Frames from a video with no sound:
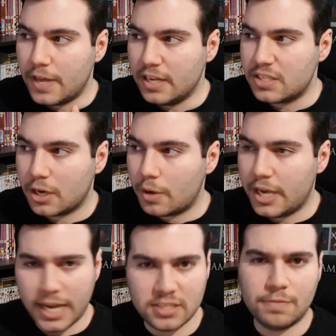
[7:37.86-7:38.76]
Then it's like,
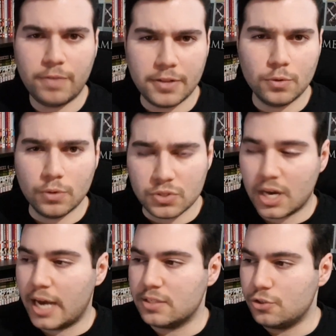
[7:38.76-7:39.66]
okay, he has to fight through those
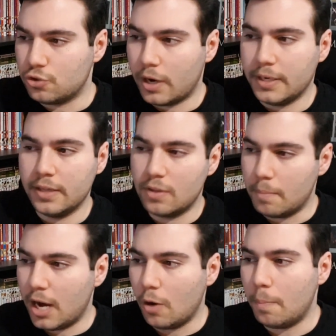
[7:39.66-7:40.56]
guys to try and get
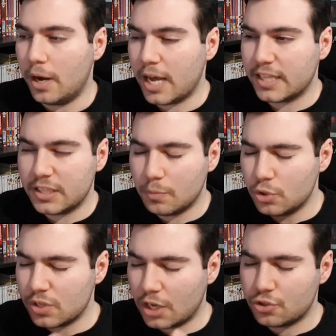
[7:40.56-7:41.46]
them out. But I think the
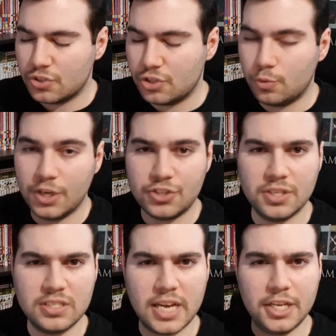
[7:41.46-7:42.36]
most logical
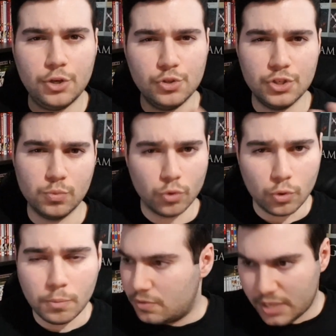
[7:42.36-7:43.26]
situation is that he uses
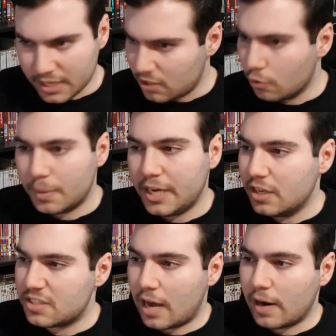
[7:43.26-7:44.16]
Room, takes everybody
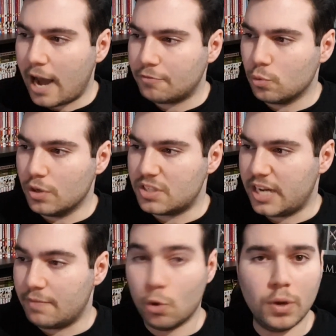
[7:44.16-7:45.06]
else out afterwards, and
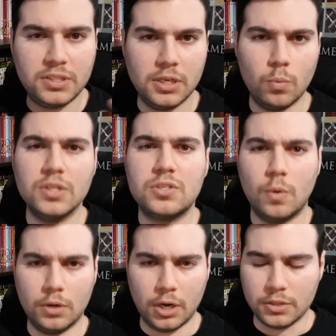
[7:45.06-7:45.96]
they have no idea what's
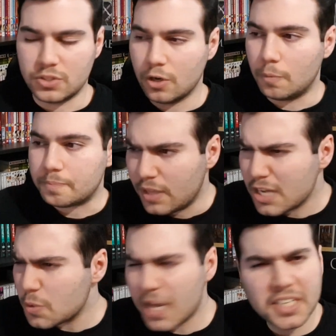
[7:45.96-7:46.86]
going on. So
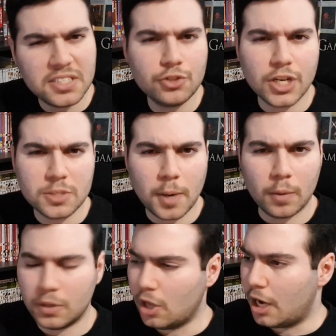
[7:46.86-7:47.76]
that's what I can see
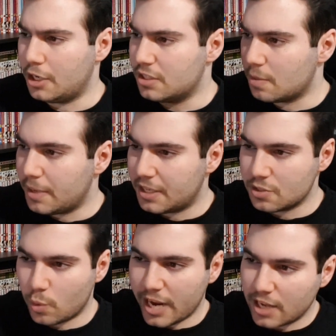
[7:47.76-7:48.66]
transpiring with Law. He ends up making
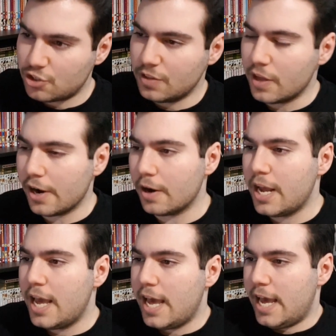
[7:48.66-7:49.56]
his way actually there,
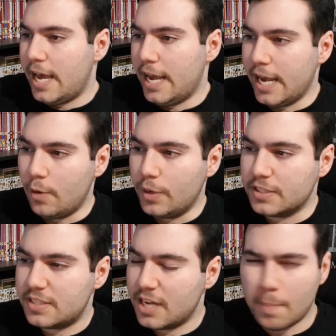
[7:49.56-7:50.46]
and we
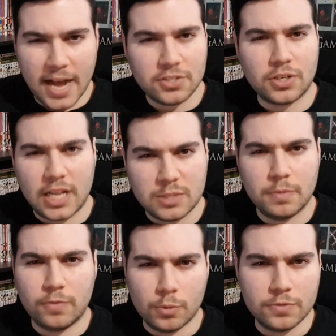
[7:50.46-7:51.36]
have to see a masterclass
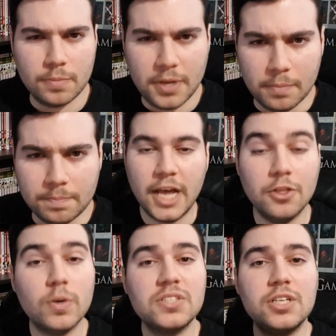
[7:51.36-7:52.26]
performance from him. And
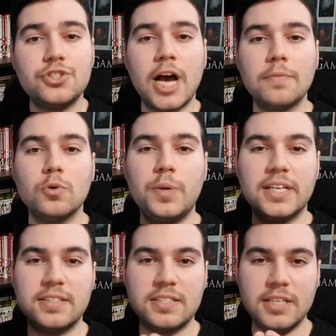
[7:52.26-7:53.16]
the rest of the chapter, we
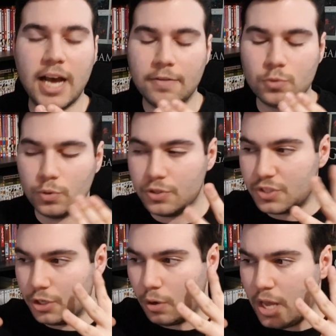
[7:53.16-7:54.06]
get to see
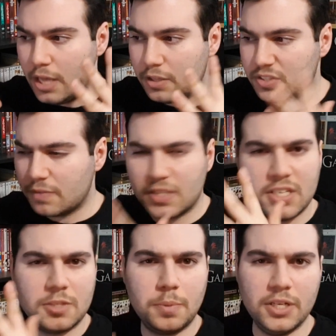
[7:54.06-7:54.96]
afterwards, you know, the stuff that
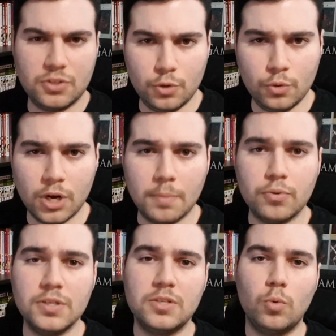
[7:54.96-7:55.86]
takes place in Udon
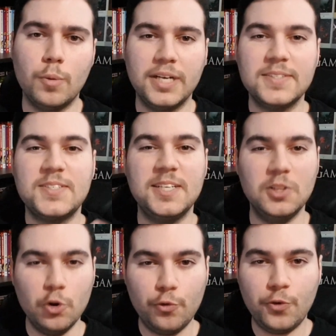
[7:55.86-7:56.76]
Prison, where we get to see
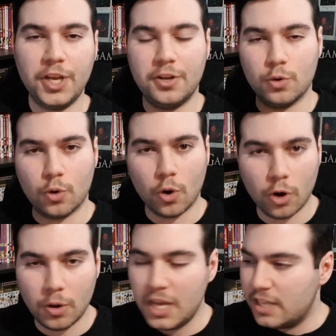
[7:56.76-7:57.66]
Luffy and
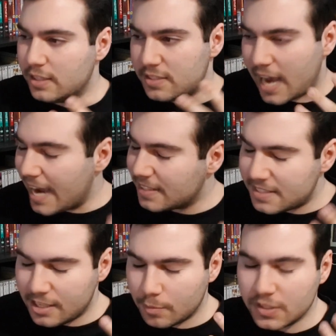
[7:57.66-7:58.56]
Hyogoro, the tag
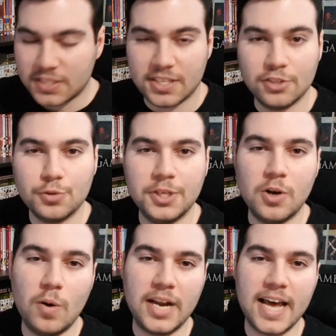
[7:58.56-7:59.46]
team of the century,
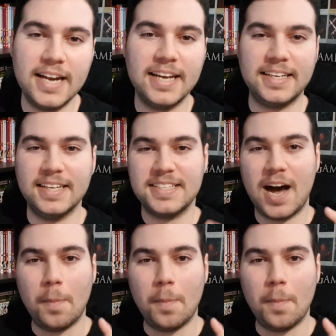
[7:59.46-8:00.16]
going at it against